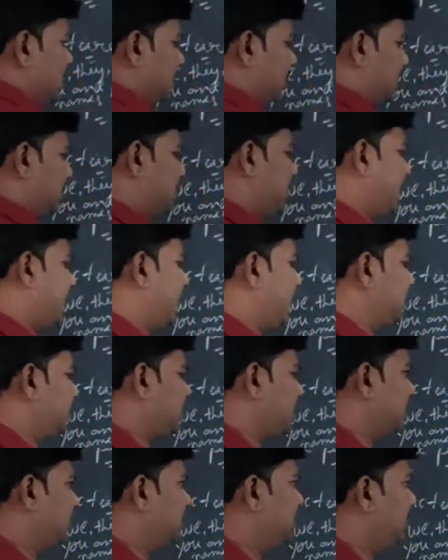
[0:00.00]
The second
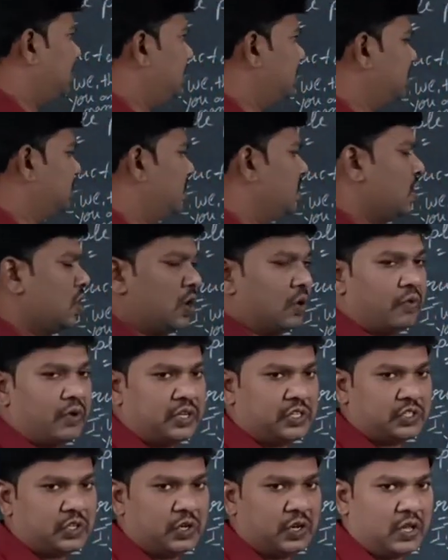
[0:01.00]
structures we
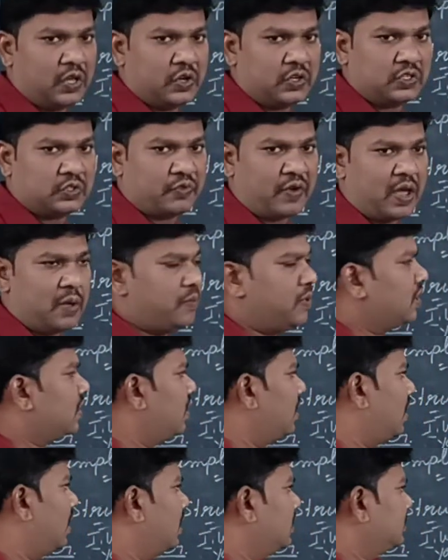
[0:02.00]
should use. Why?
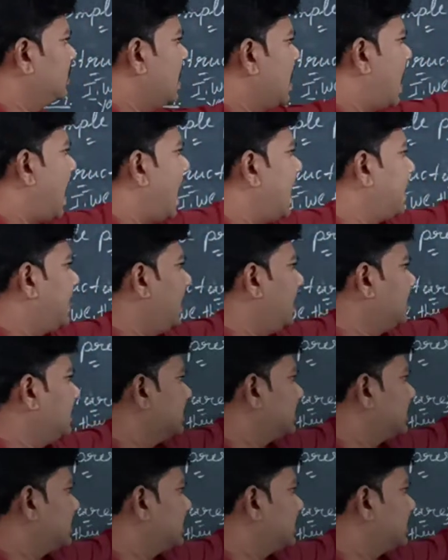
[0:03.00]
Because I take the